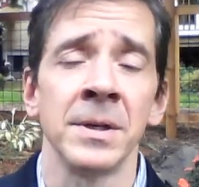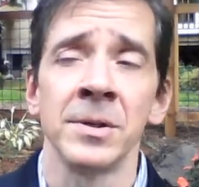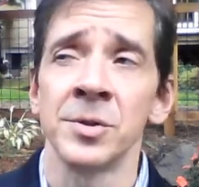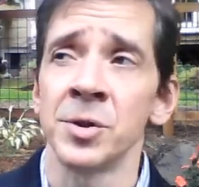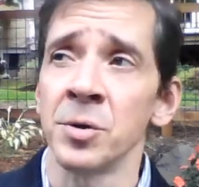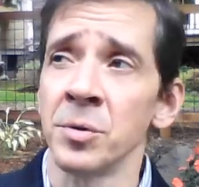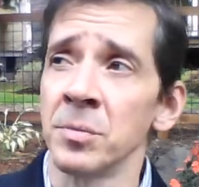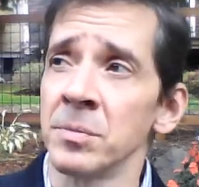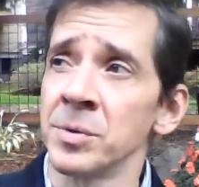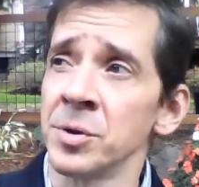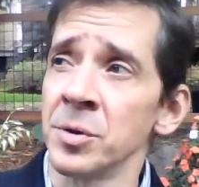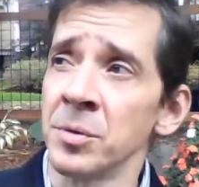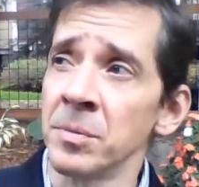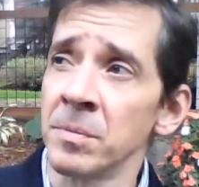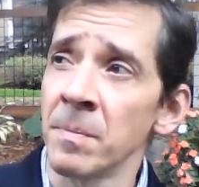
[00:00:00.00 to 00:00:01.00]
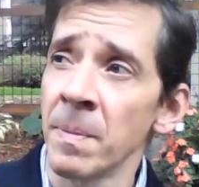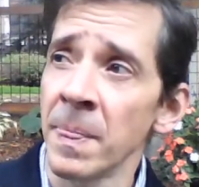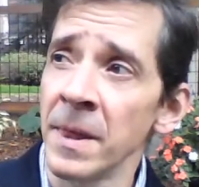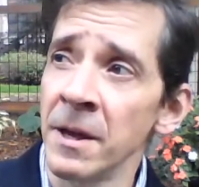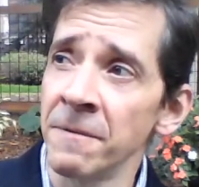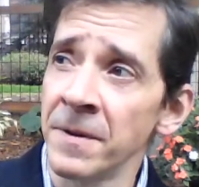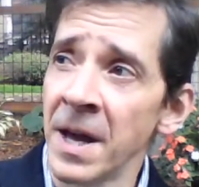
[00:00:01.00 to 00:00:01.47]
So
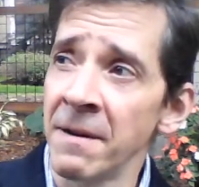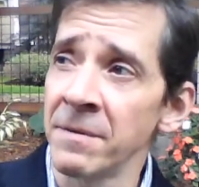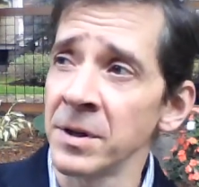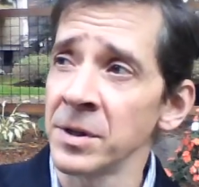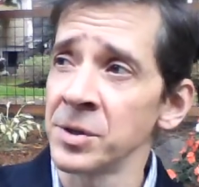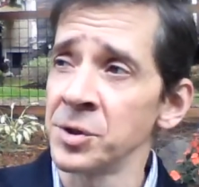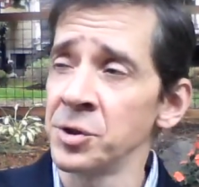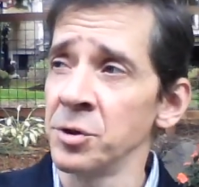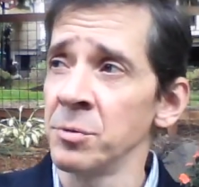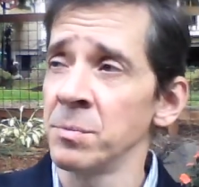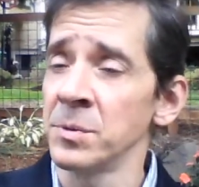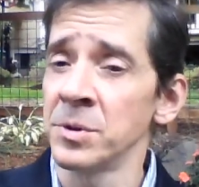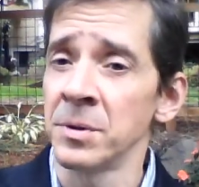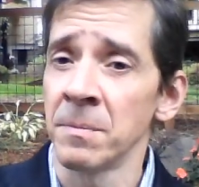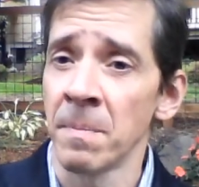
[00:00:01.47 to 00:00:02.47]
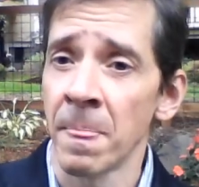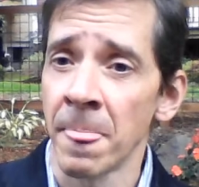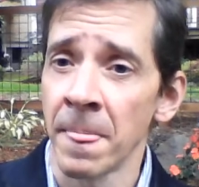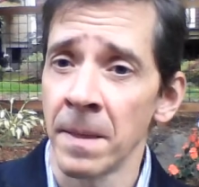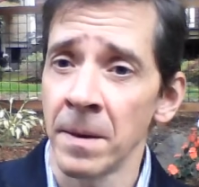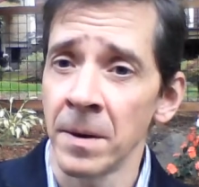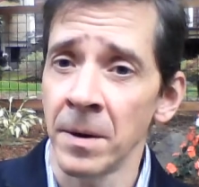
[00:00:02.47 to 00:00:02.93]
if having assumed
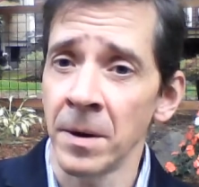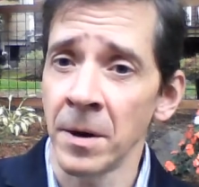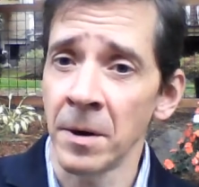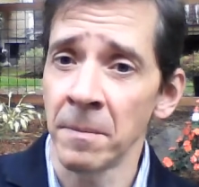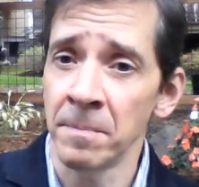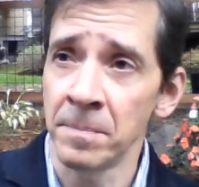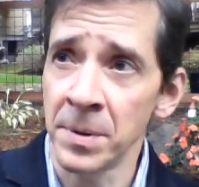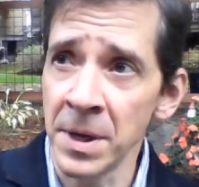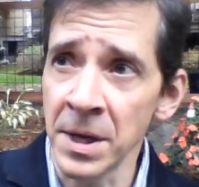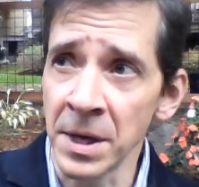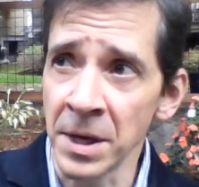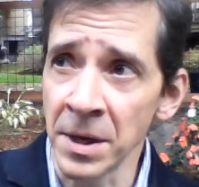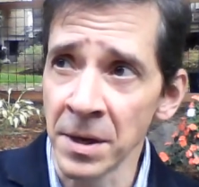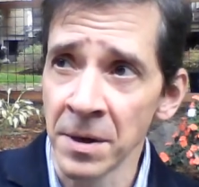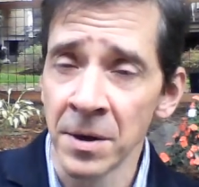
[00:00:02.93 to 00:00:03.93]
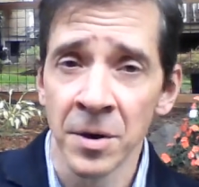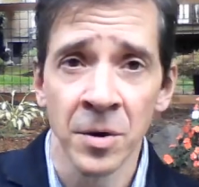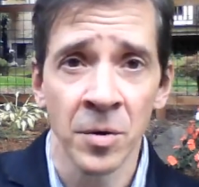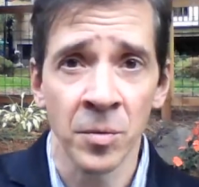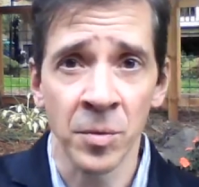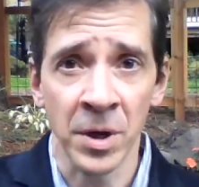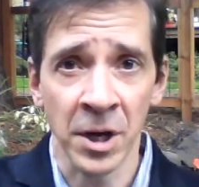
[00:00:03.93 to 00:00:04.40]
P,
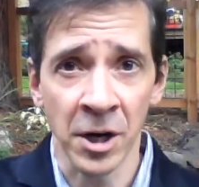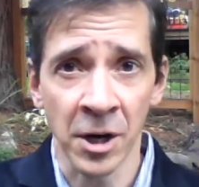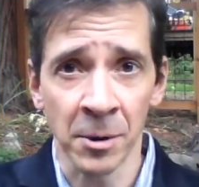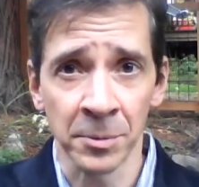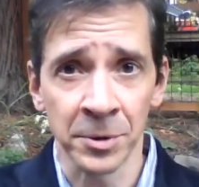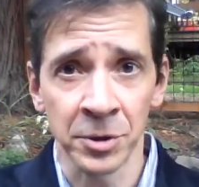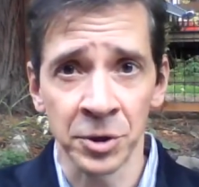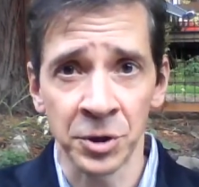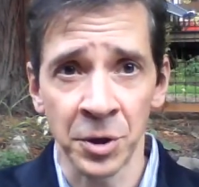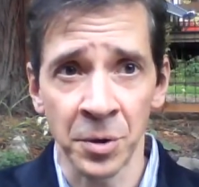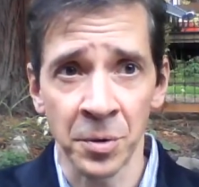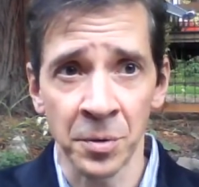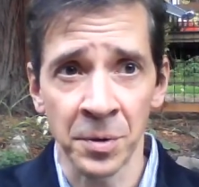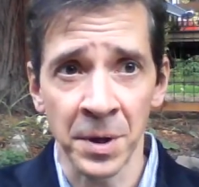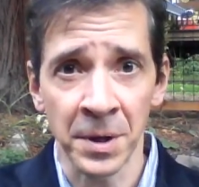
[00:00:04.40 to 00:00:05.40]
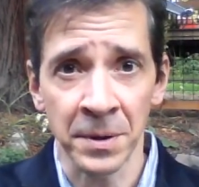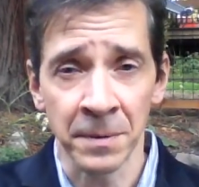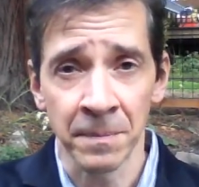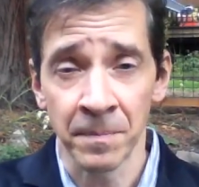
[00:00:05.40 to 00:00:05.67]
we are able to show that